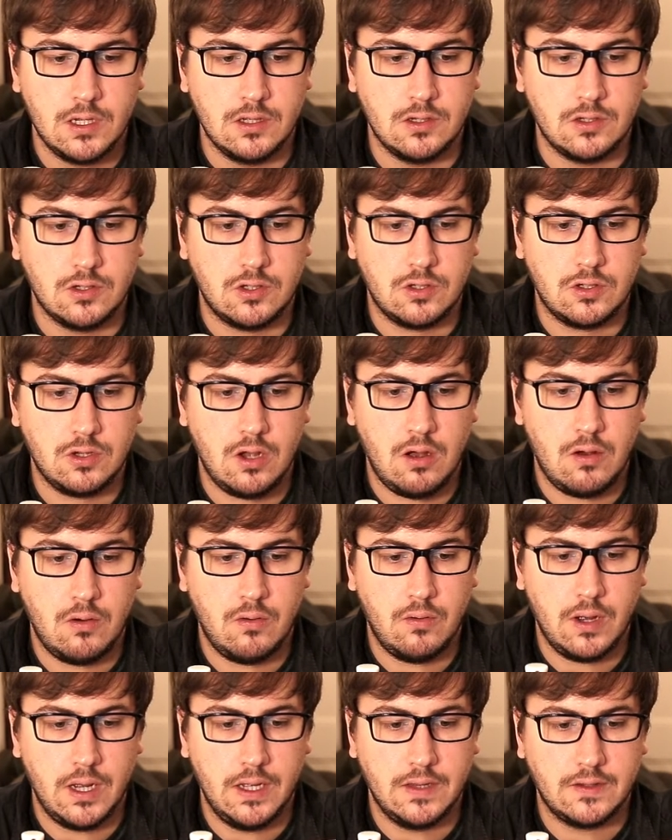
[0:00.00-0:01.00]

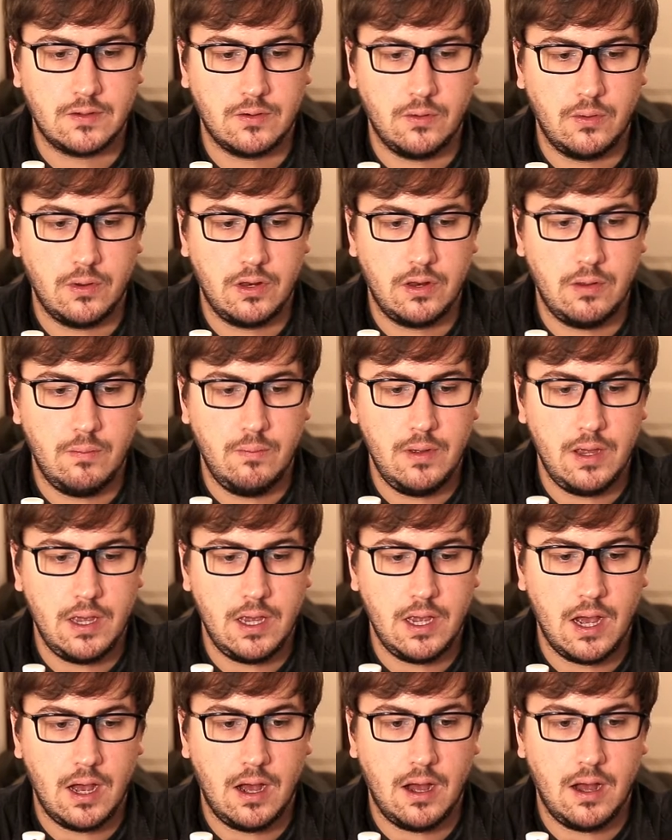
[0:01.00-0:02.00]
So it's going to
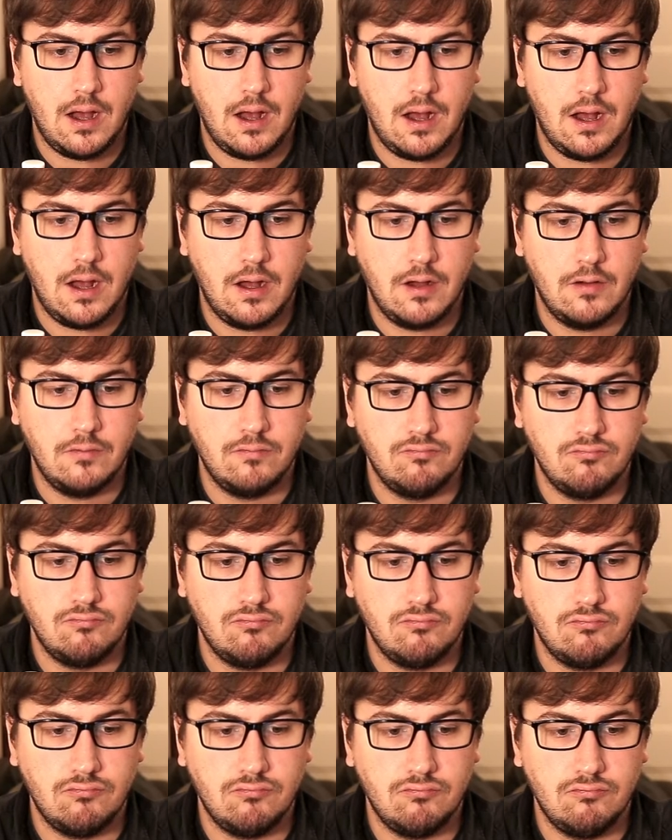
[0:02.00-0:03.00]
be uh,
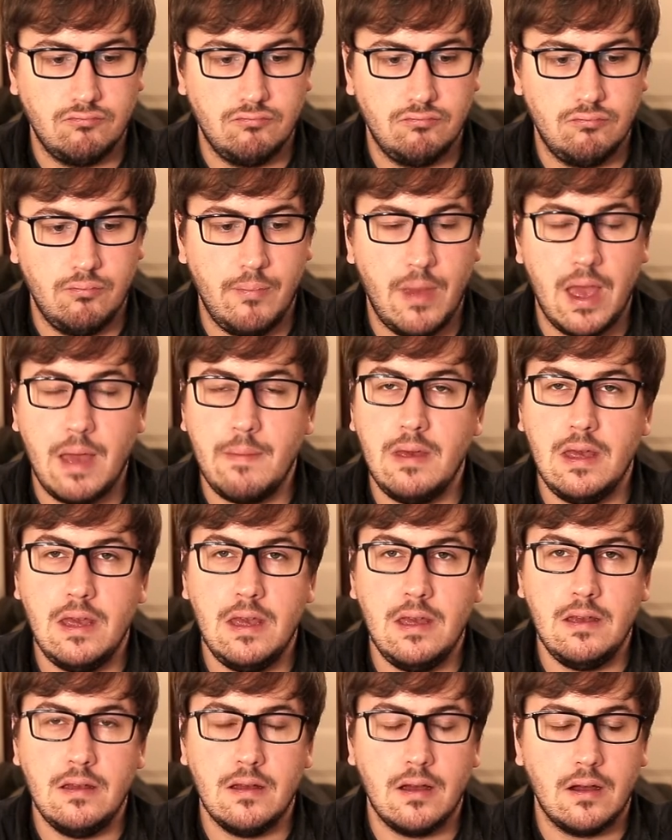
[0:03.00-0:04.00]

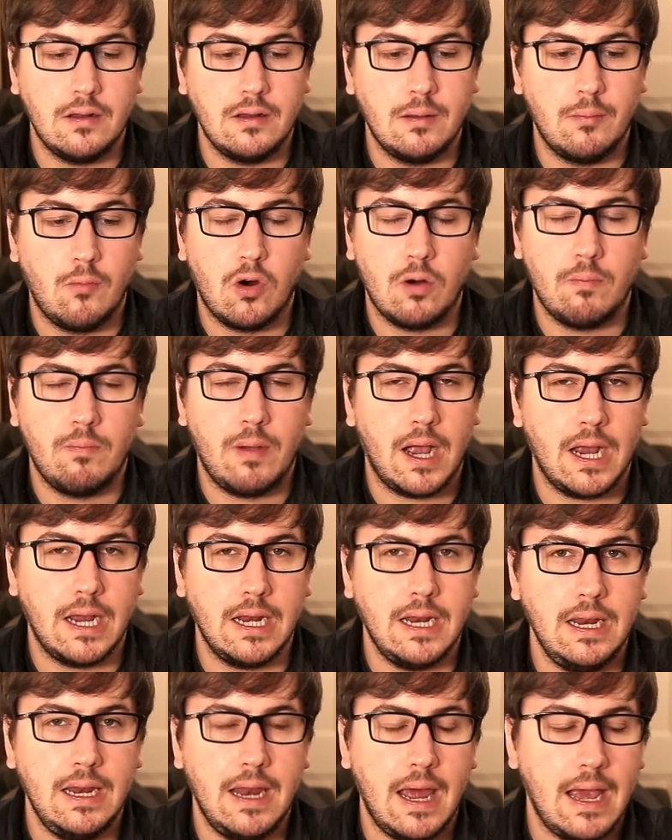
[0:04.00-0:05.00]
maybe on the more
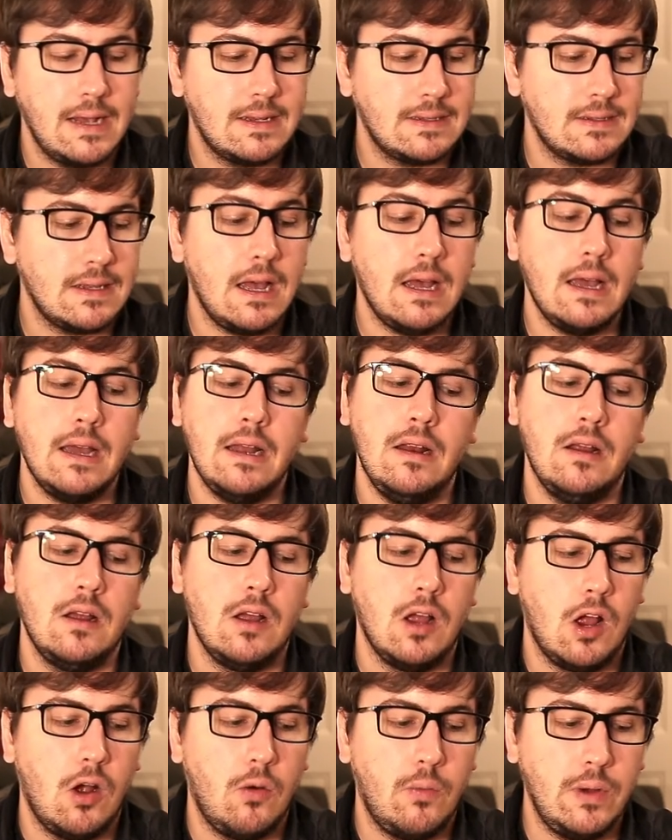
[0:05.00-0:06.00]
piney dank side.
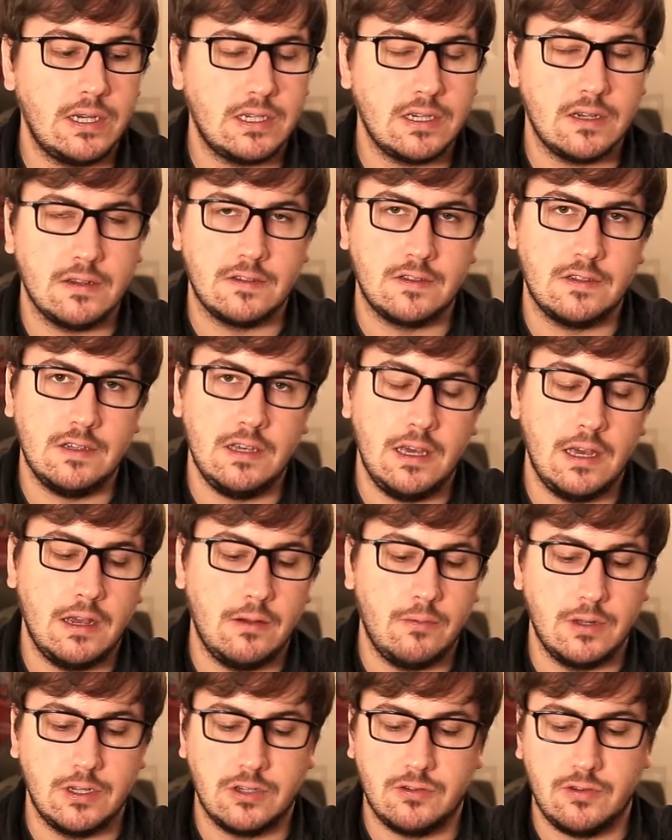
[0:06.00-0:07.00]
We shall see.
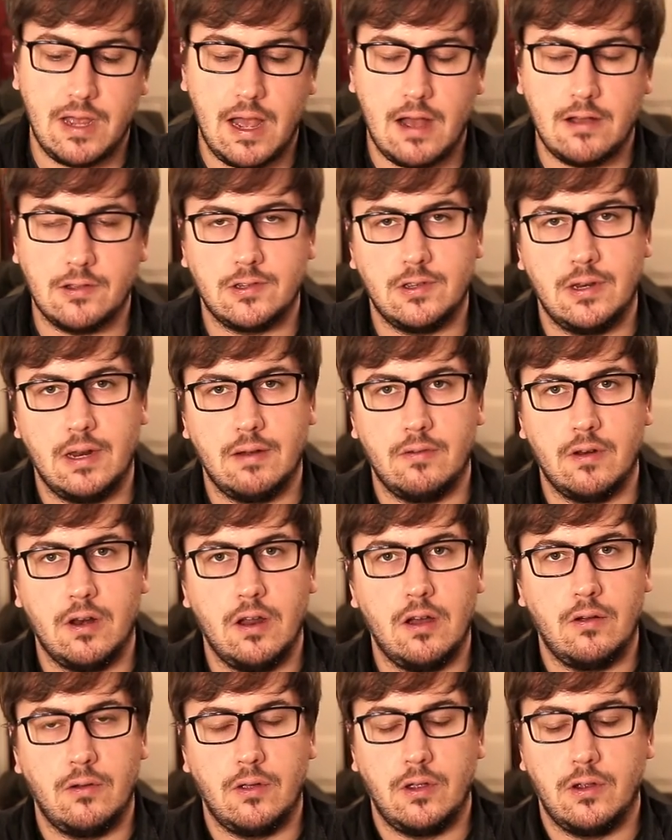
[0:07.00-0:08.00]
With Treehouse, you never
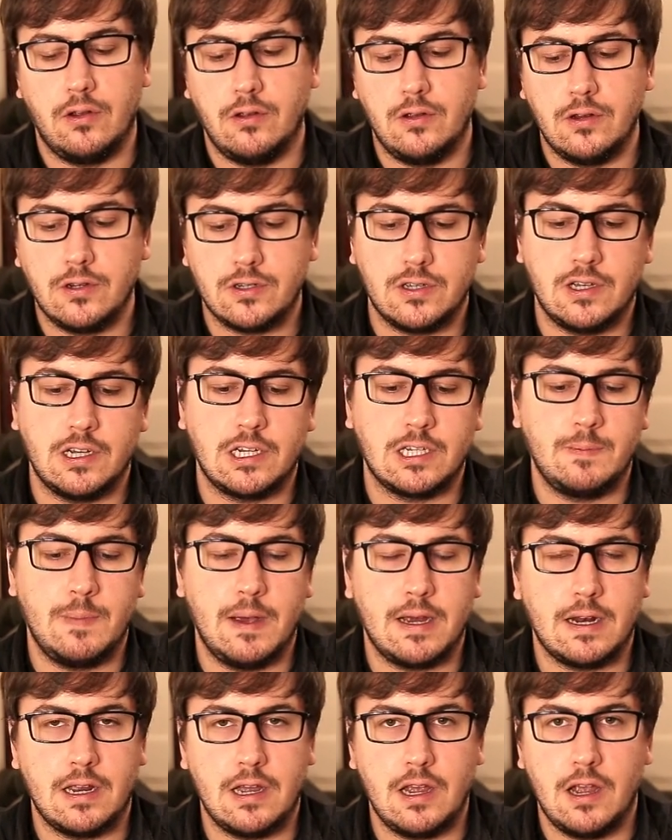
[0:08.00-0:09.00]
know. You're usually
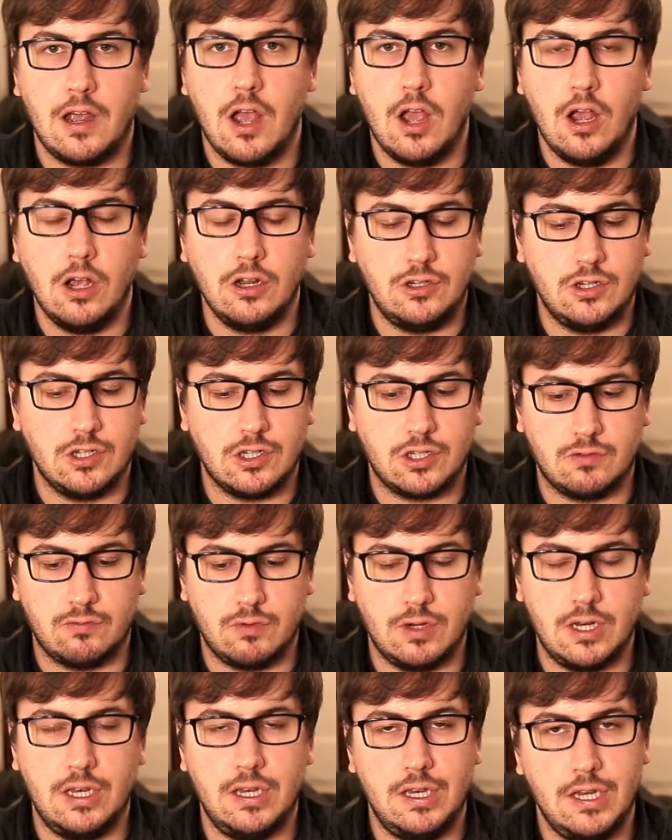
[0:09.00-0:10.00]
expecting just
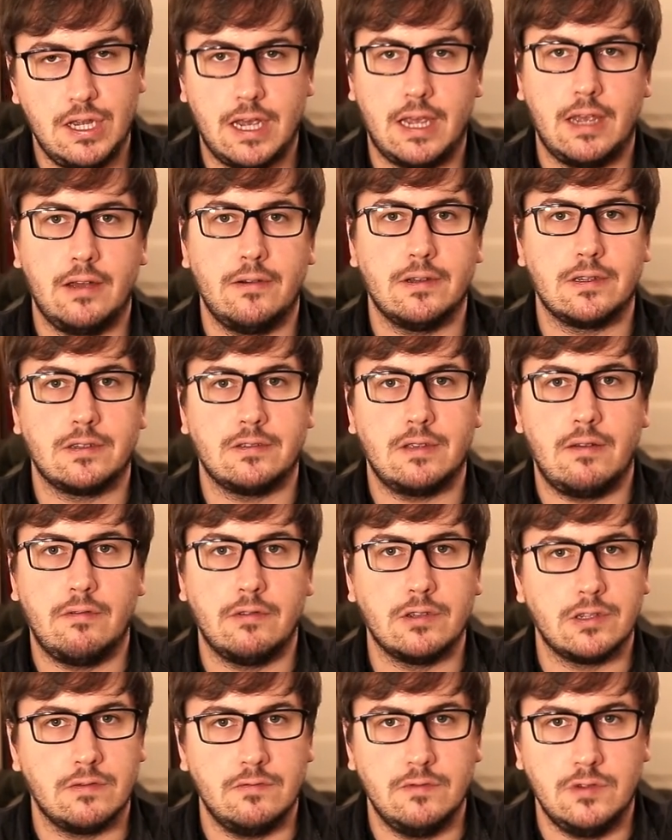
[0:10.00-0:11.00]
ridiculous
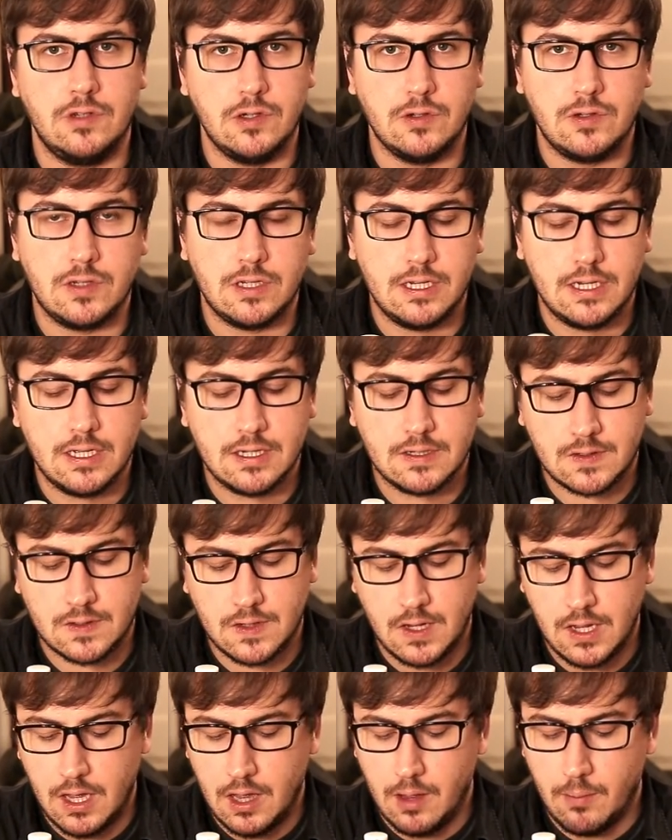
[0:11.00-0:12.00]
levels of juiciness,
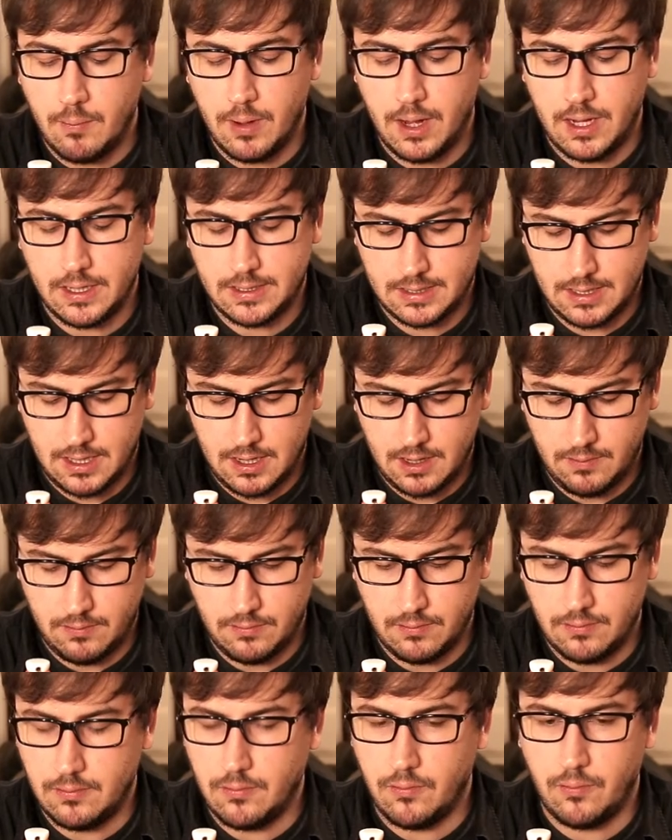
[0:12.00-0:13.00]
but
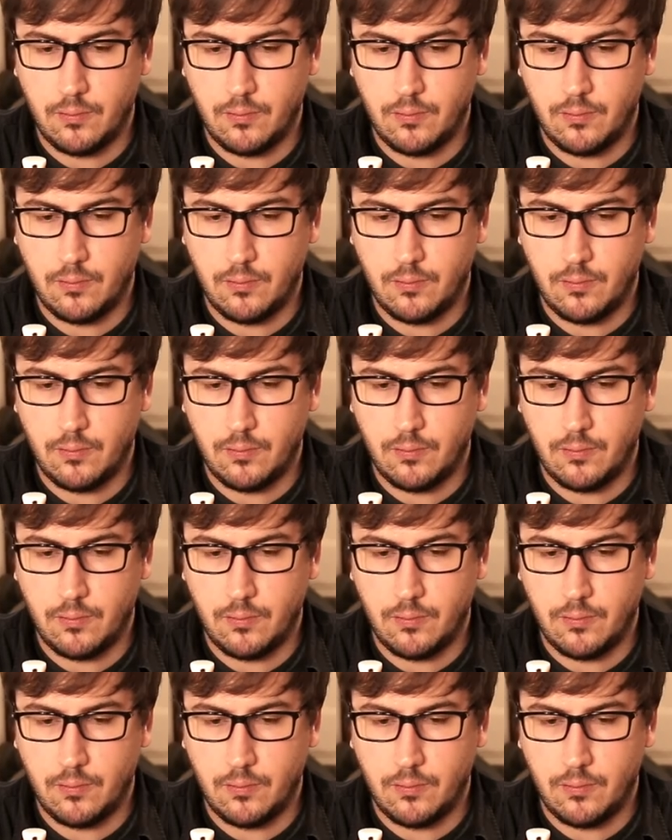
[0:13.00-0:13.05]
um,